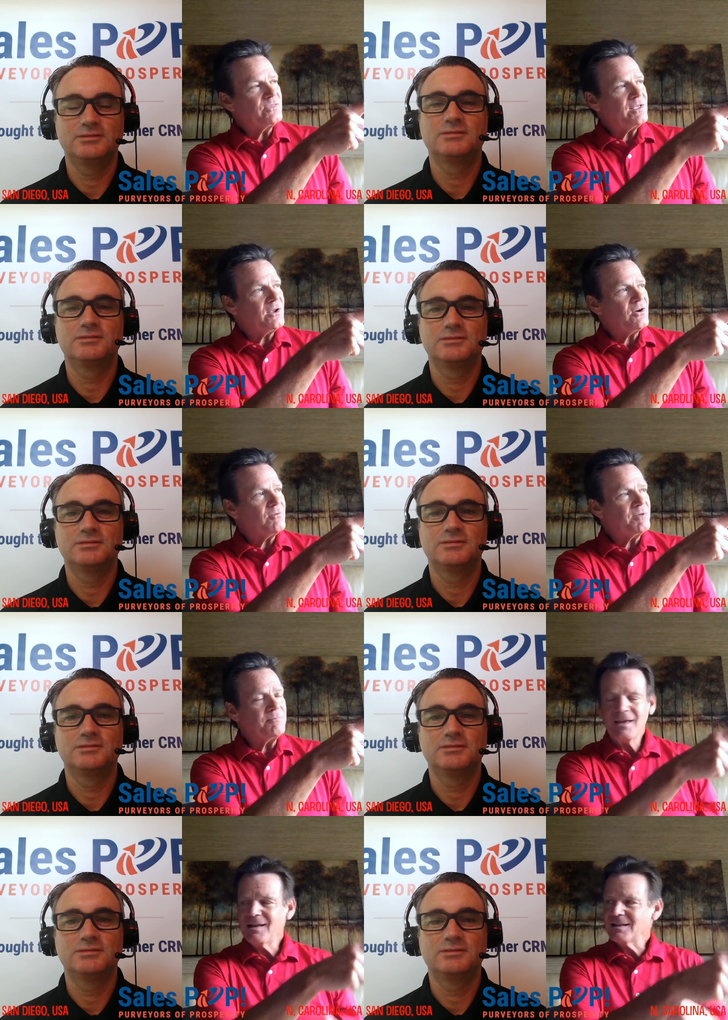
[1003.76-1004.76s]
Speaker 1: there, but
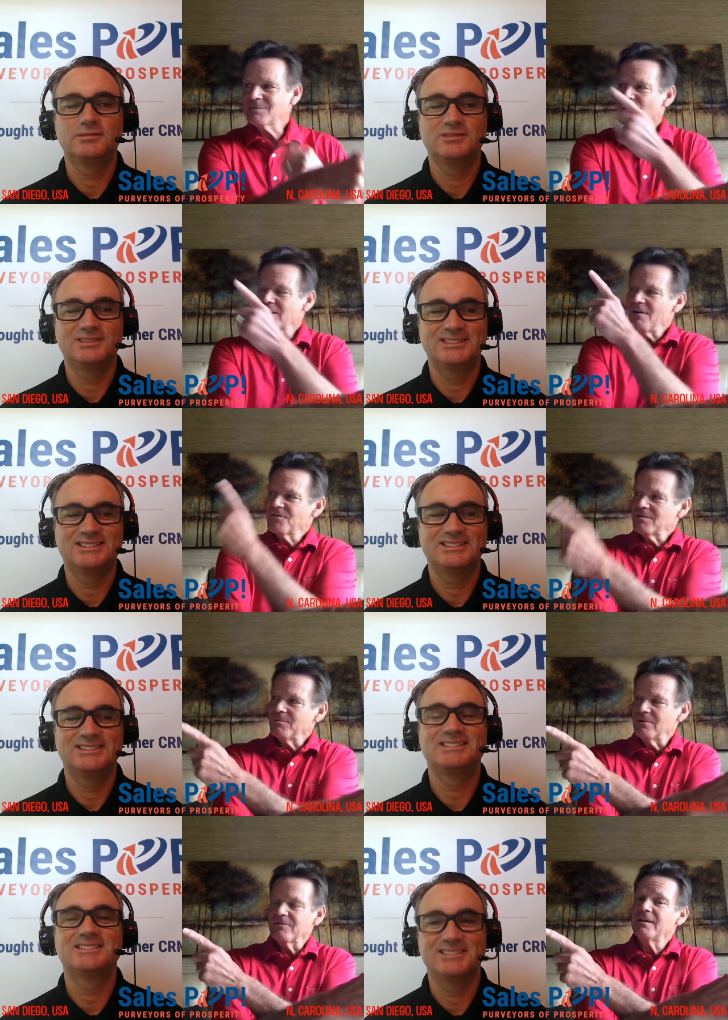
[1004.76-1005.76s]
man, it's more
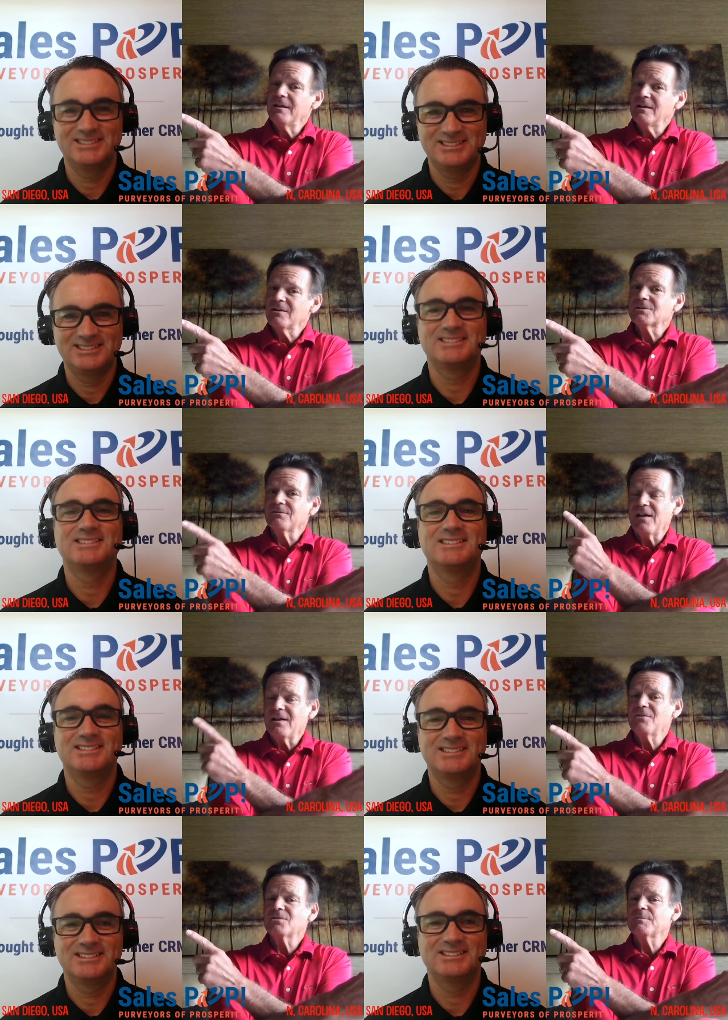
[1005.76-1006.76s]
comfortable over here. So
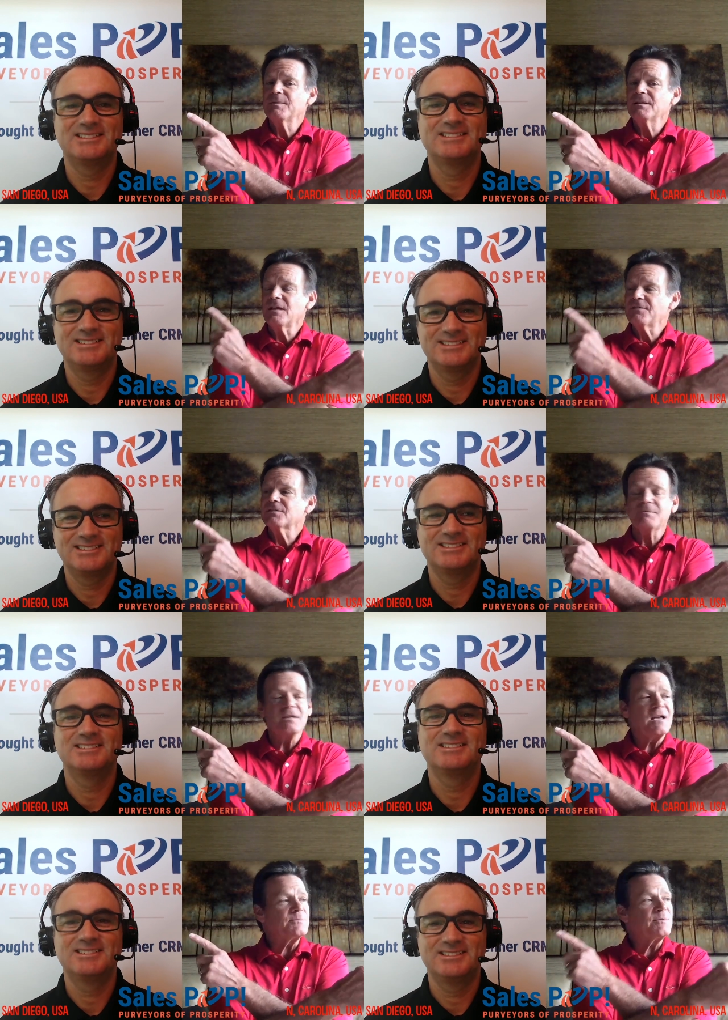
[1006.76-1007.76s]
values will be tough
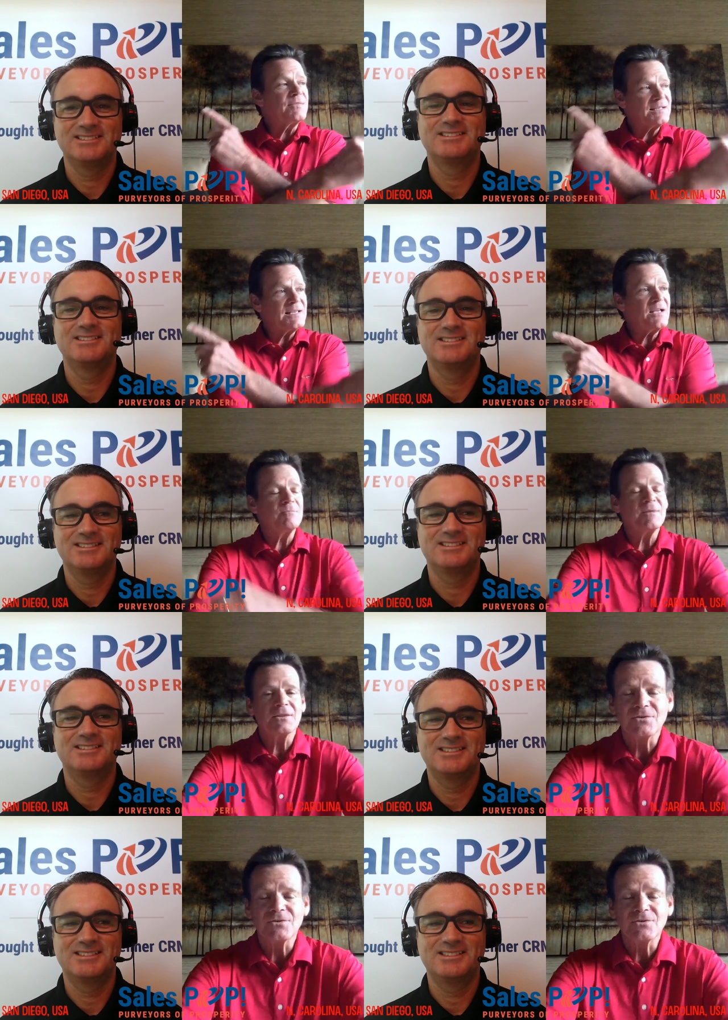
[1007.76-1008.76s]
sometimes, but that's how you make
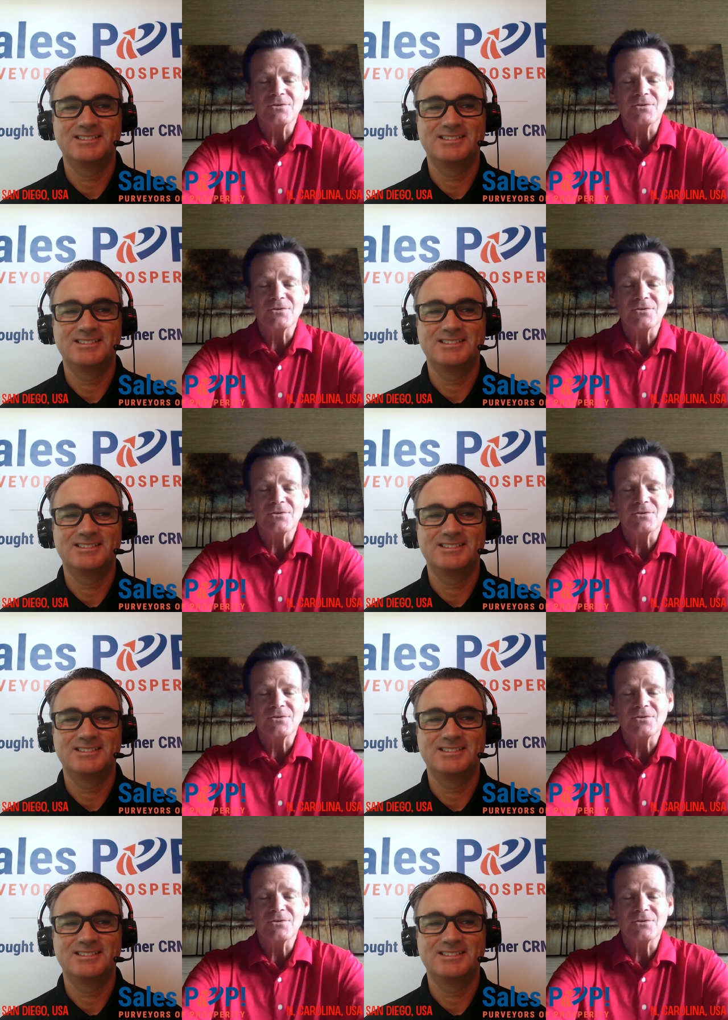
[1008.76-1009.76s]
those decisions.
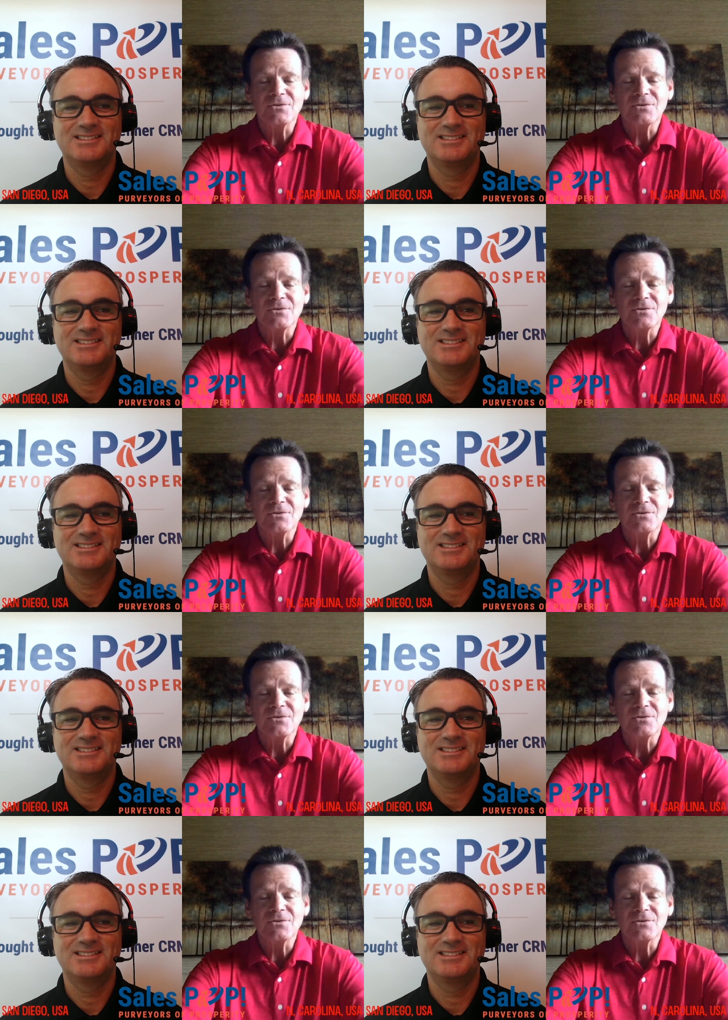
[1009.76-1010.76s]
Speaker 2: Yeah, no,
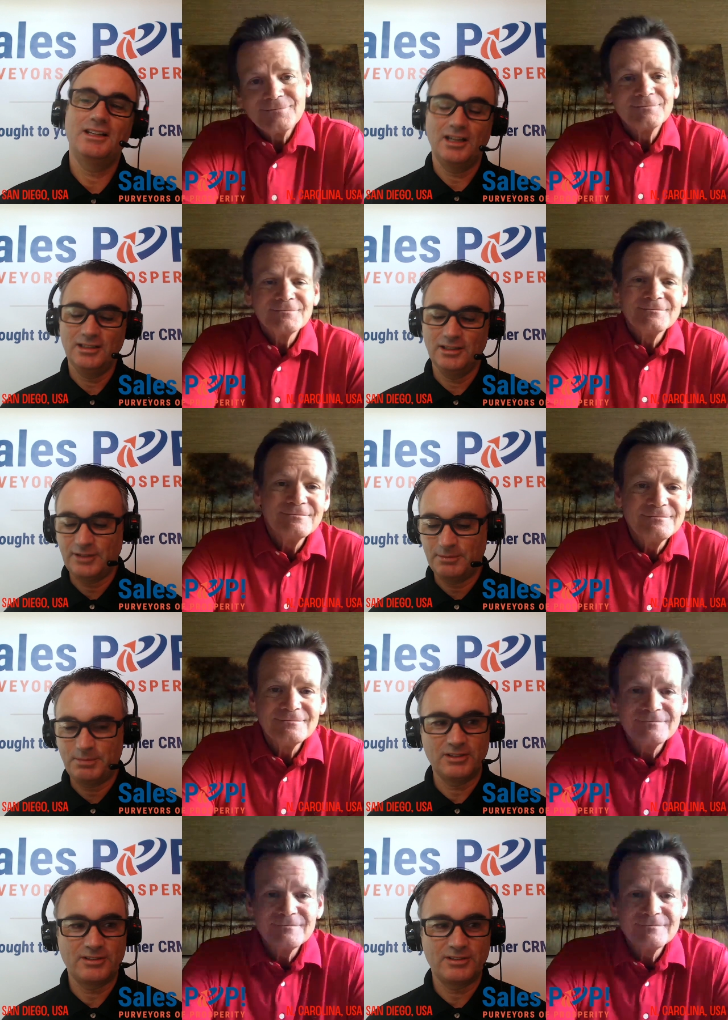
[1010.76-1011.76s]
I, I, love that
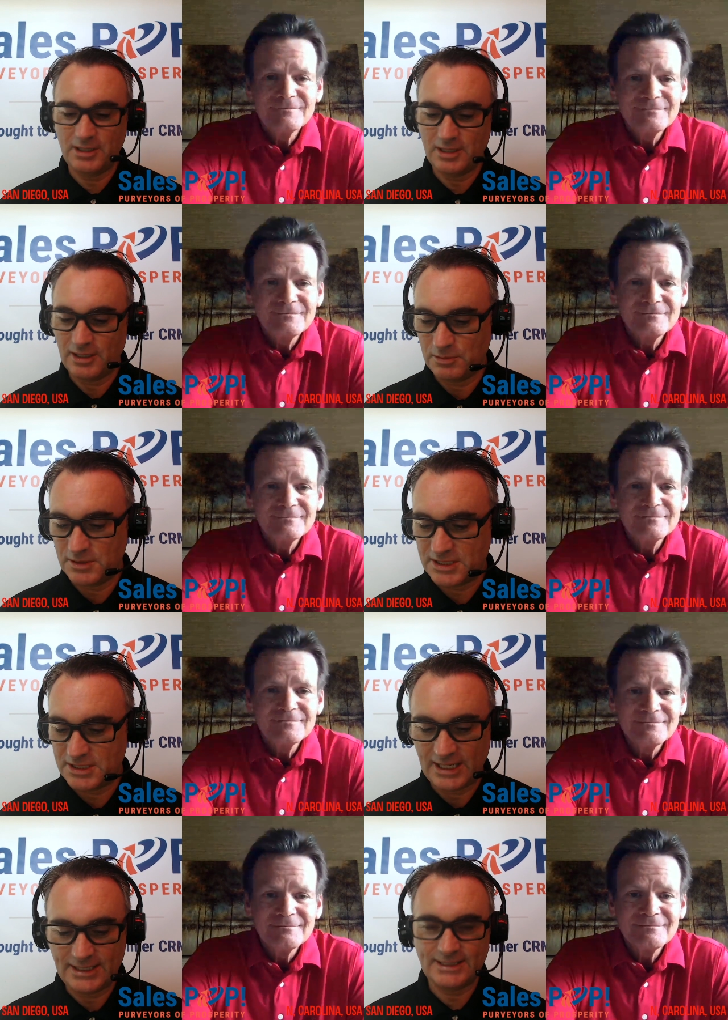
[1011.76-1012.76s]
because I mean, I always
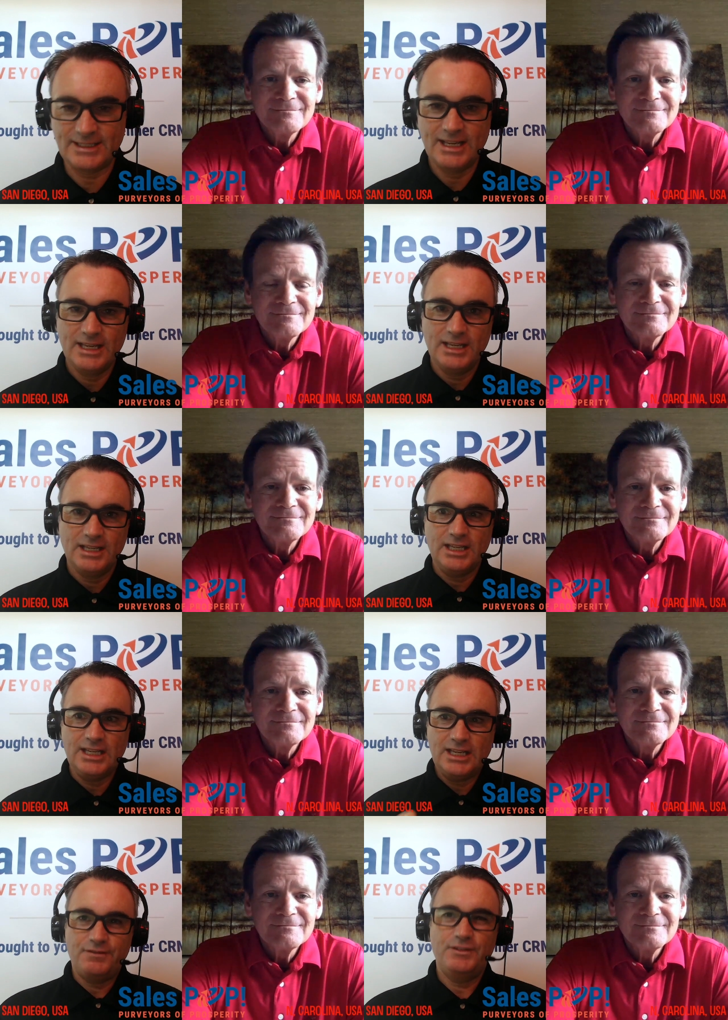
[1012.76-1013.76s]
say that
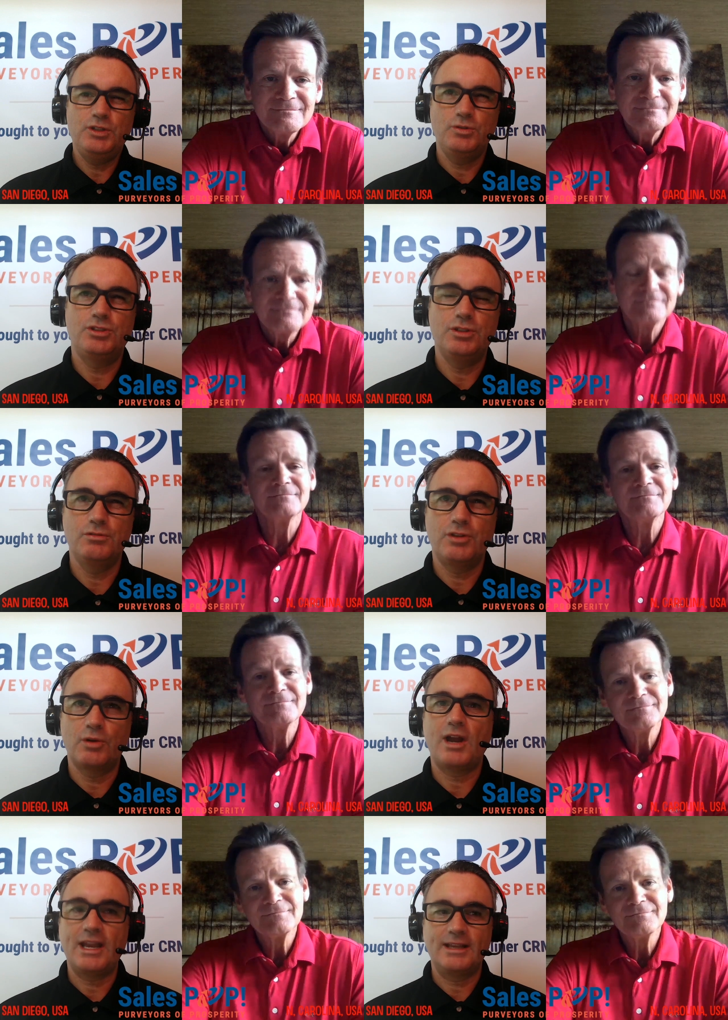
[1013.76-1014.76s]
if you do
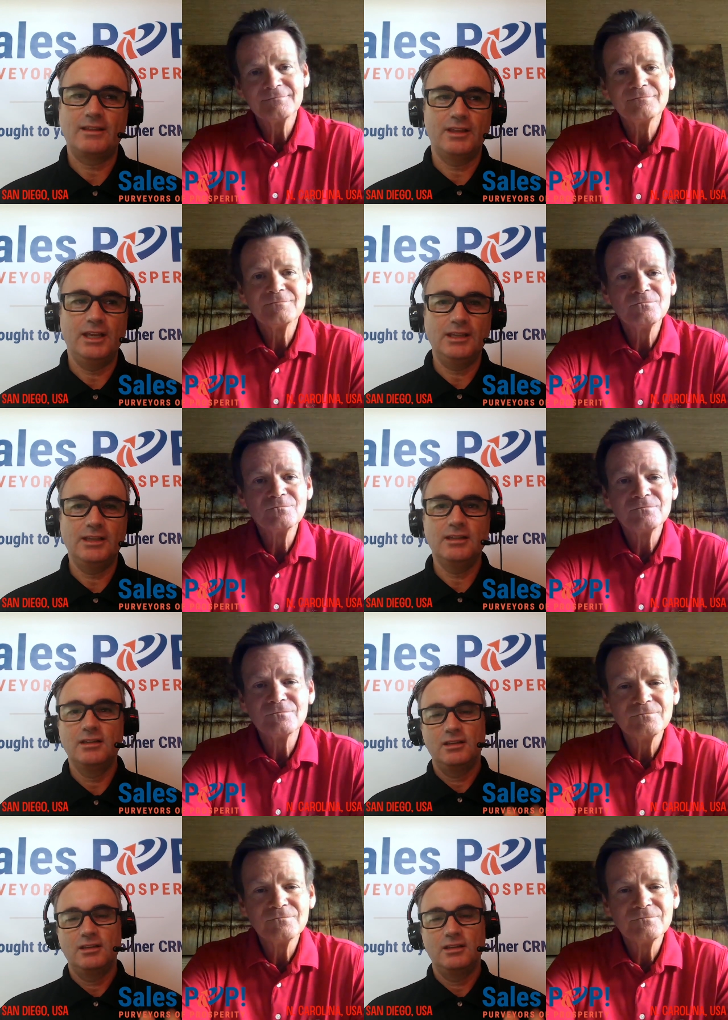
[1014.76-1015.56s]
the right thing,